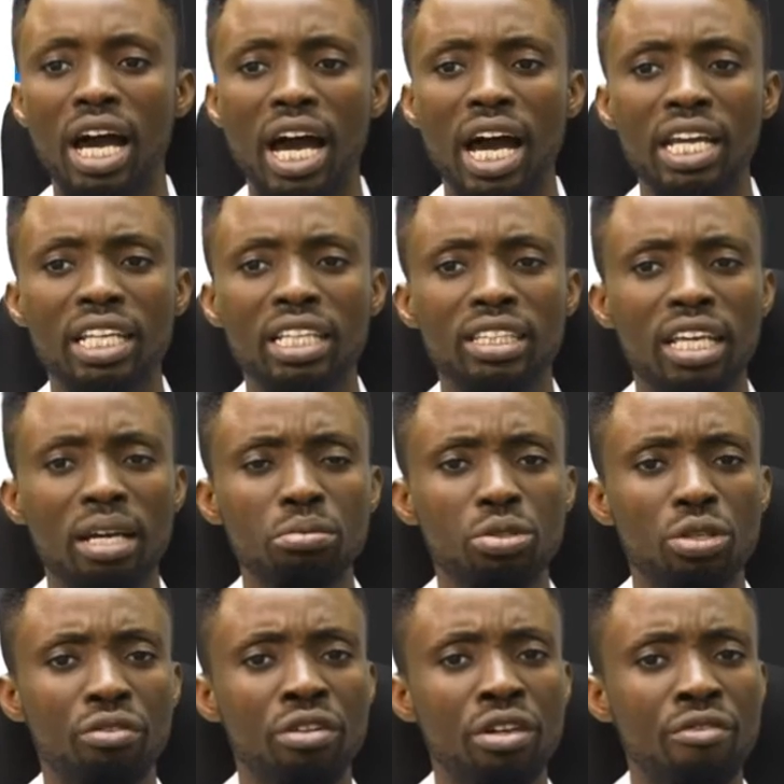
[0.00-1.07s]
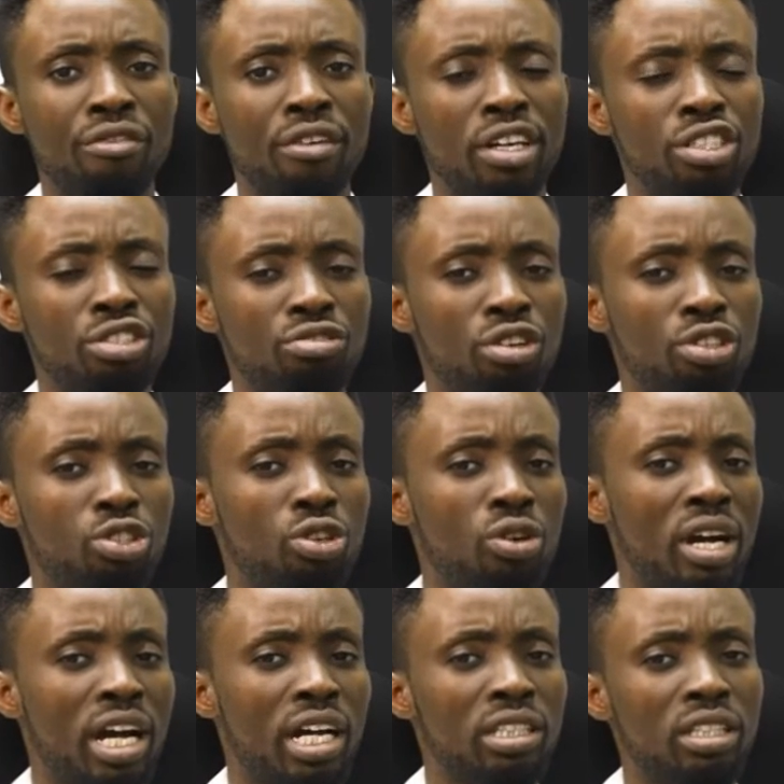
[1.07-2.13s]
And in terms of infrastructure
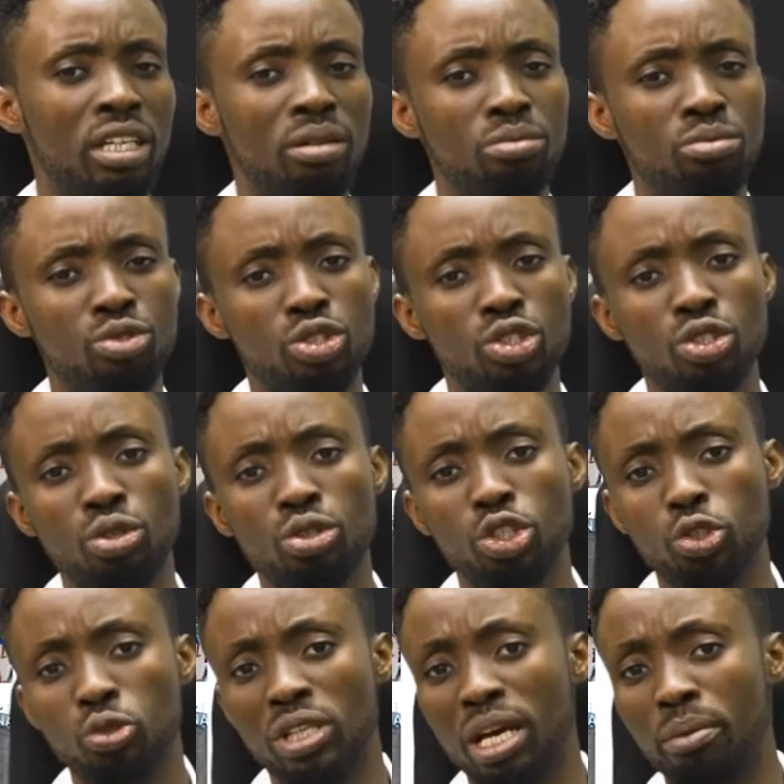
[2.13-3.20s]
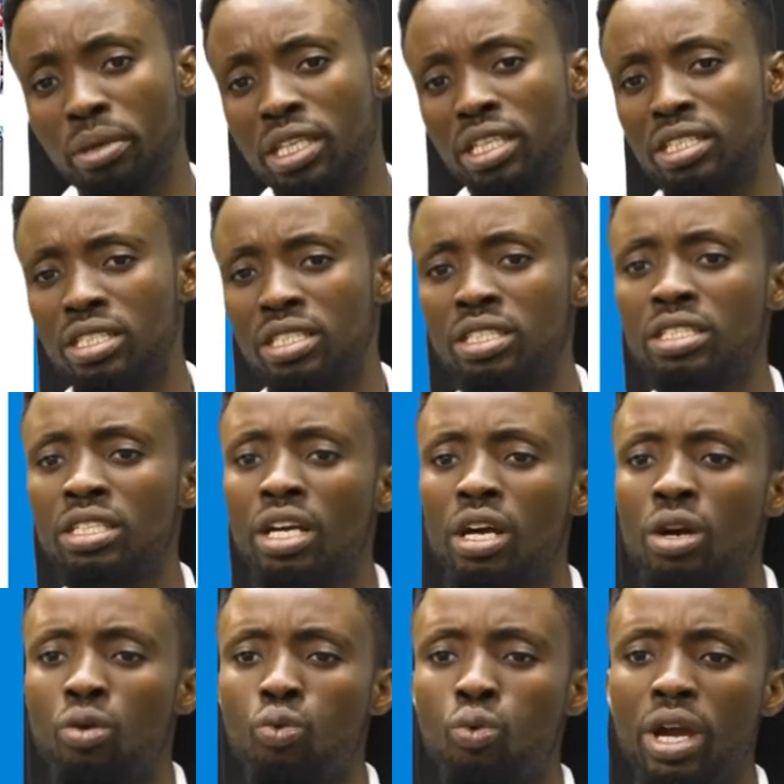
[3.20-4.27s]
and social amenities,
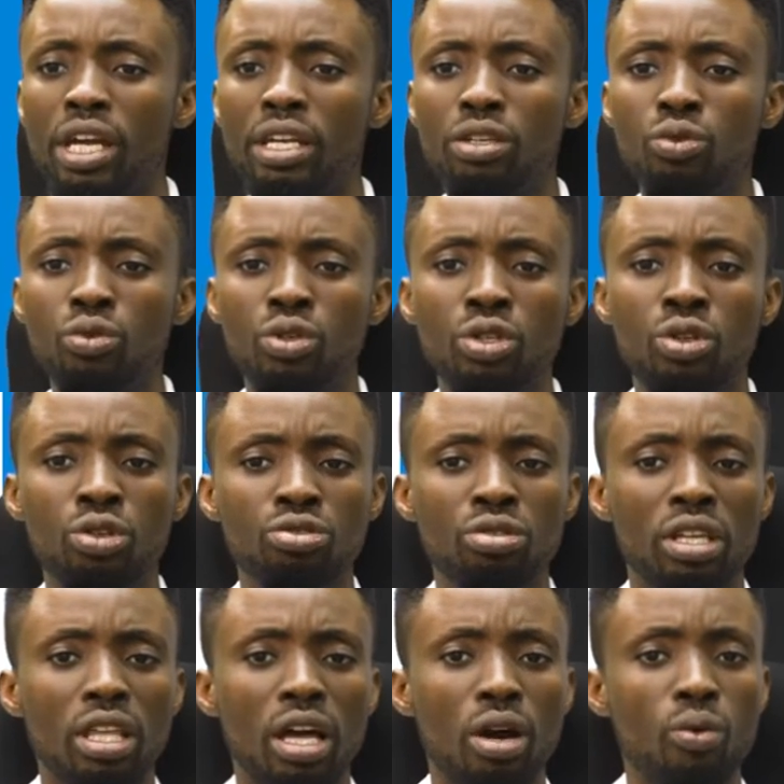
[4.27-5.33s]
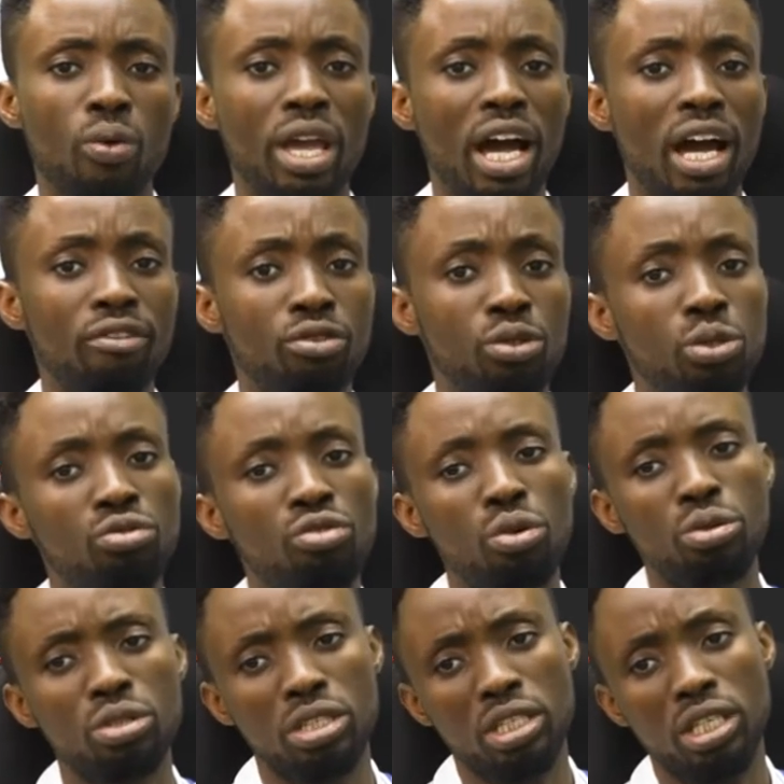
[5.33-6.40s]
when you go to a town, we have good
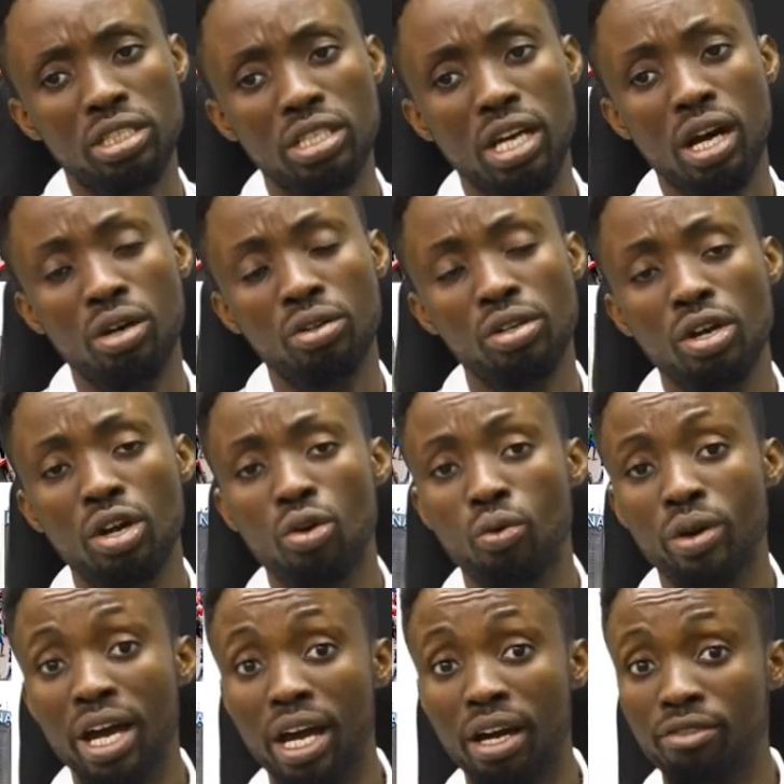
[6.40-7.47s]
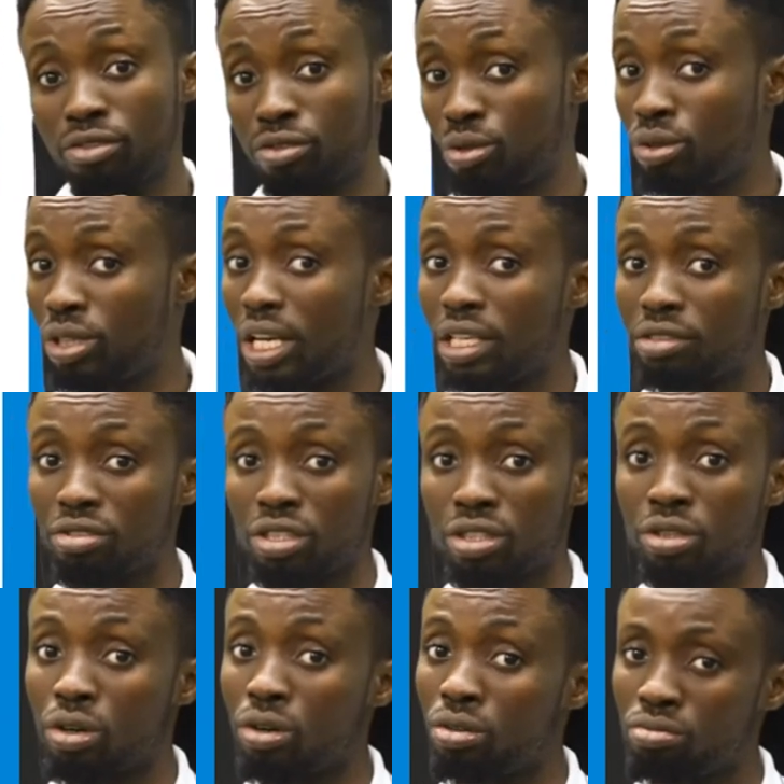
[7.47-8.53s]
roads in a town. We have good
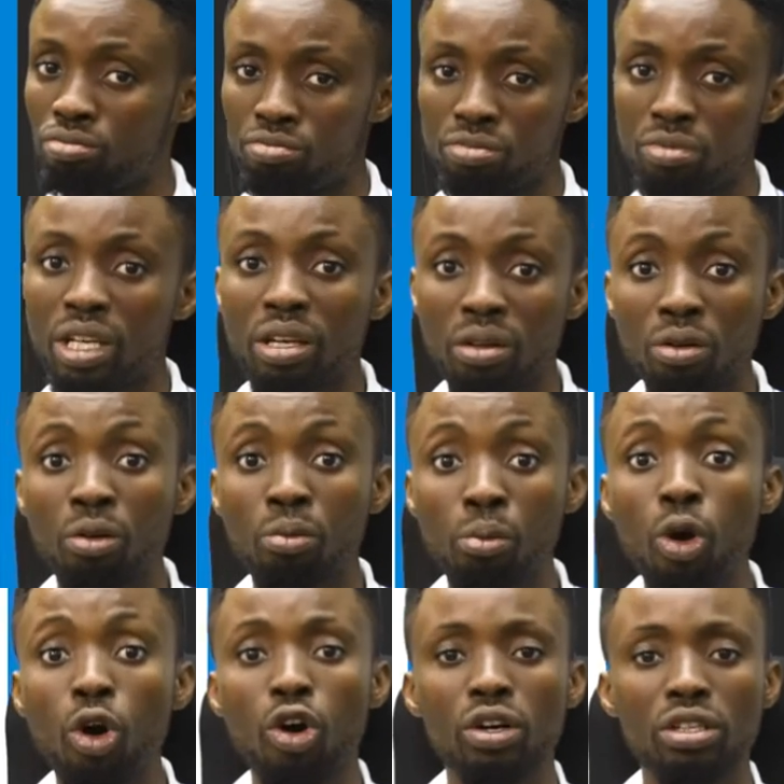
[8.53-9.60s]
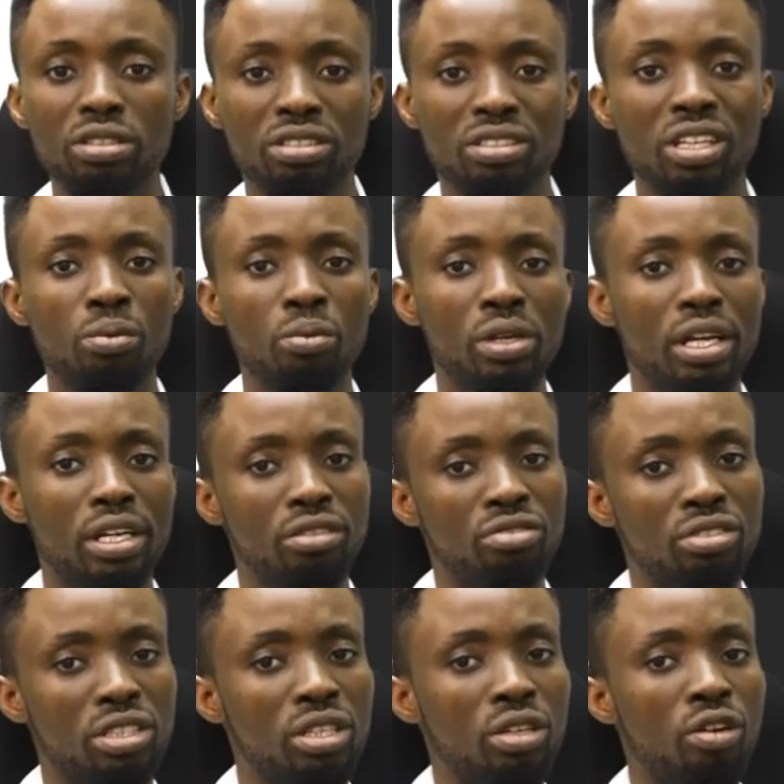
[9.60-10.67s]
electricity or more stable
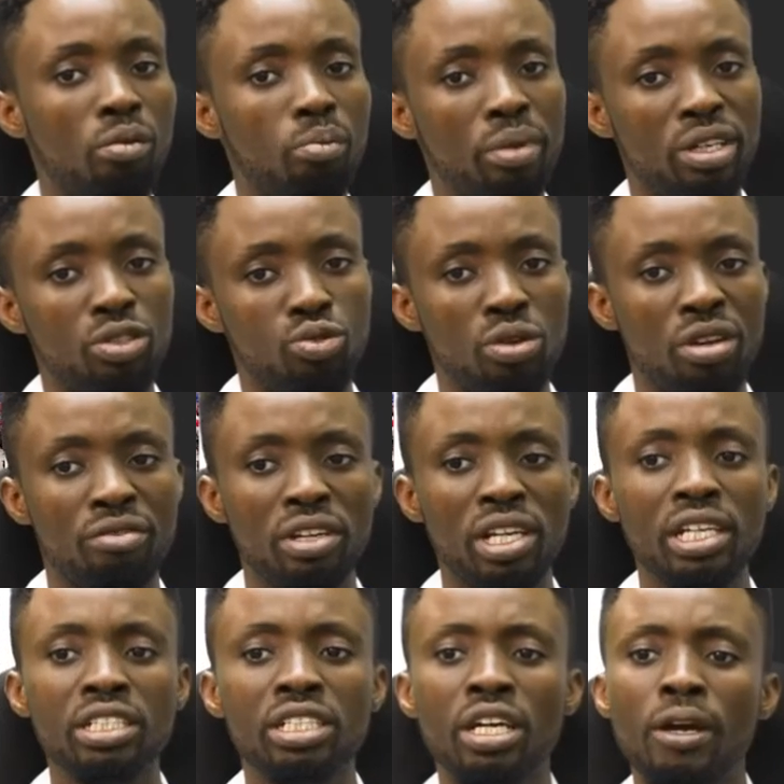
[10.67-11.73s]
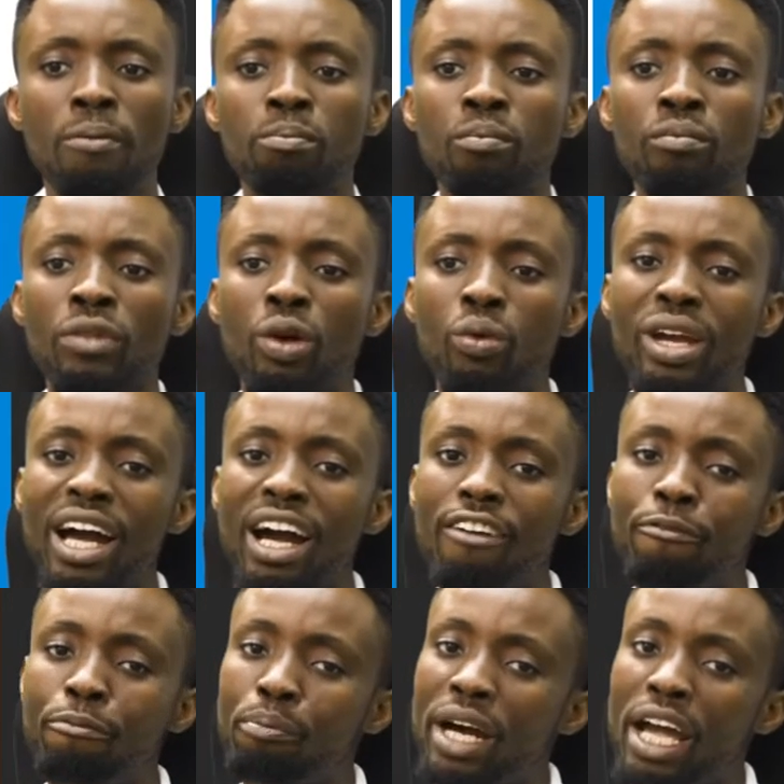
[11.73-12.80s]
electricity compared to a village. We
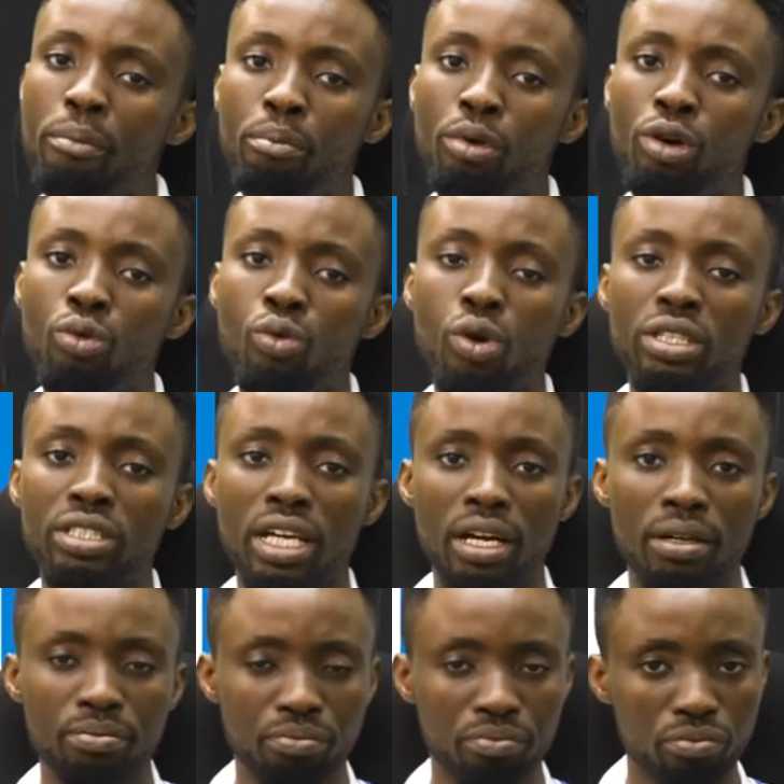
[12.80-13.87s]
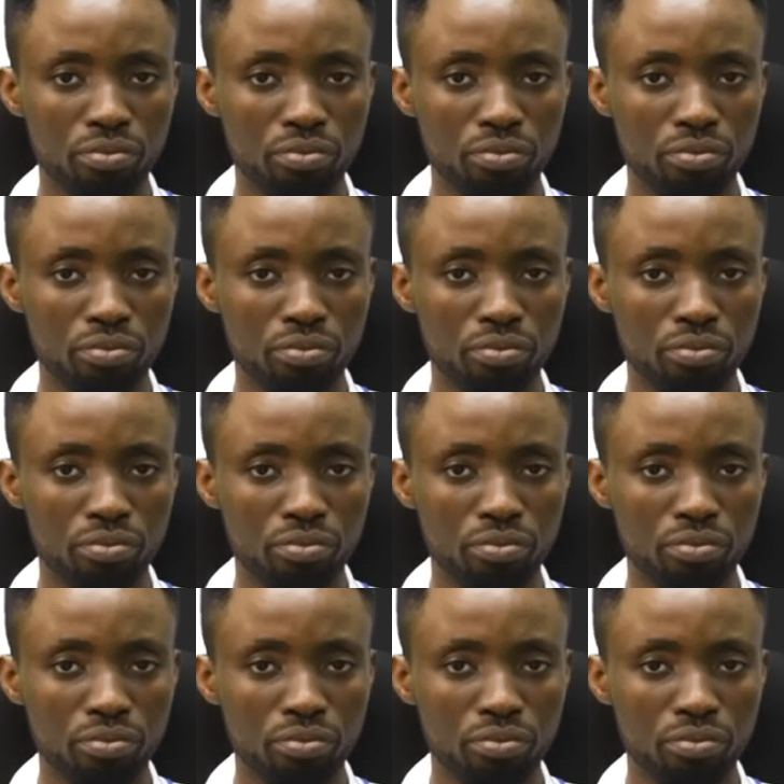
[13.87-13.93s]
have pipe-borne water